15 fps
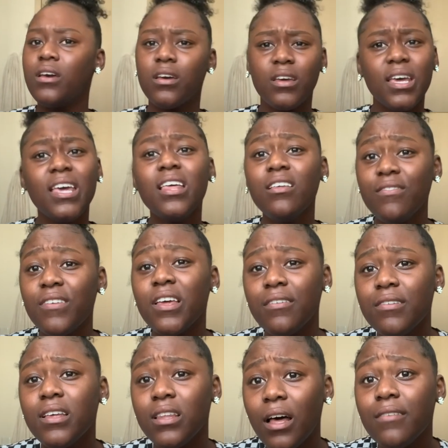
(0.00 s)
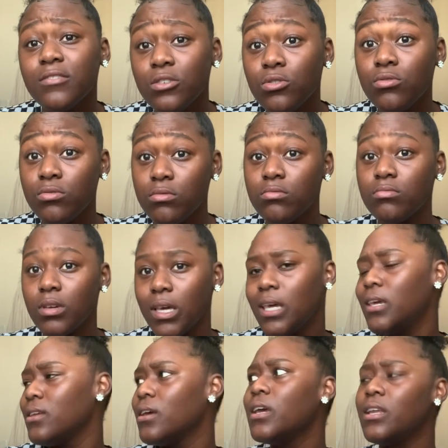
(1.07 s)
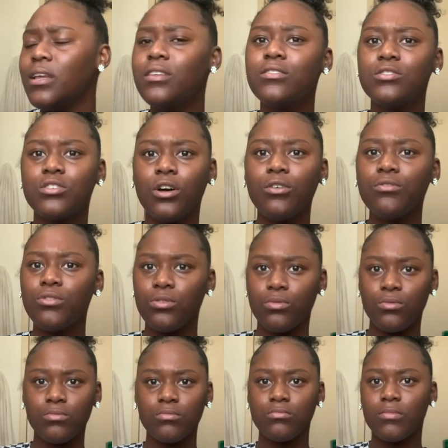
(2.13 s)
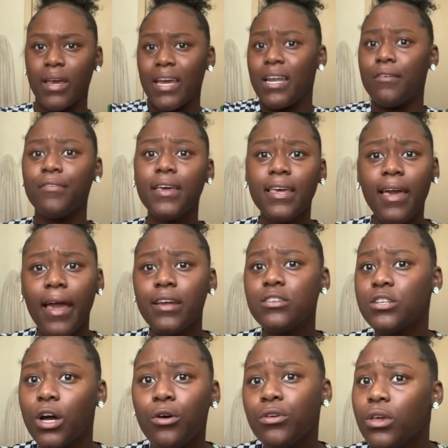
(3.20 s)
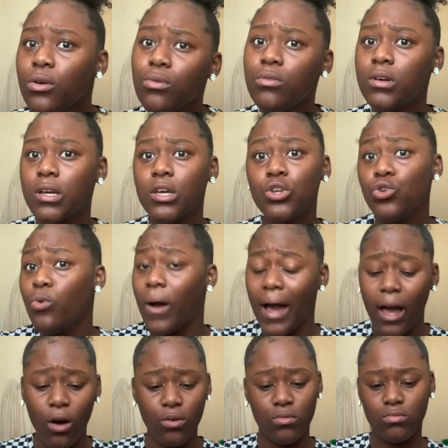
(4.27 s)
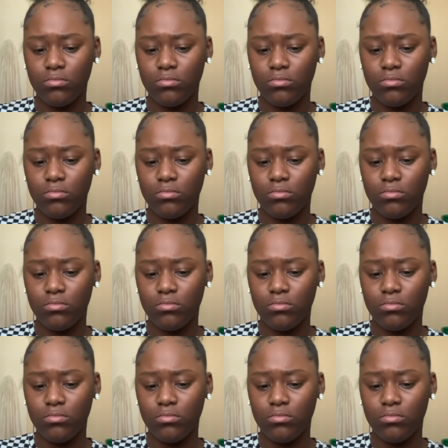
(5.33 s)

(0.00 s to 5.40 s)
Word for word: If he loves you, He need to show you. And if he can't show you, you out.